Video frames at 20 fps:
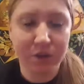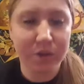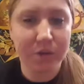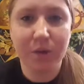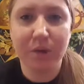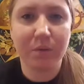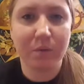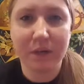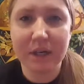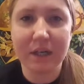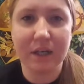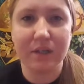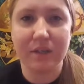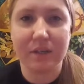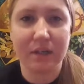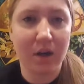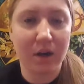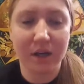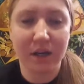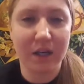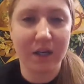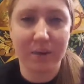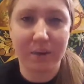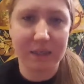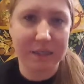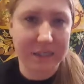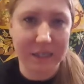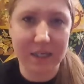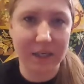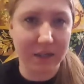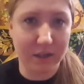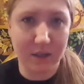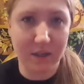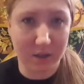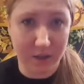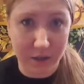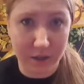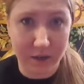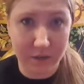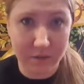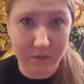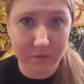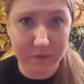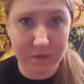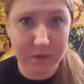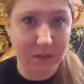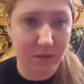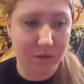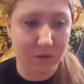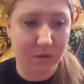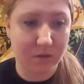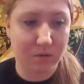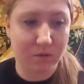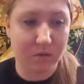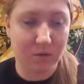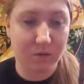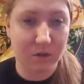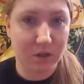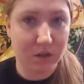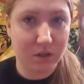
doing readings talking about day-to-day life. So,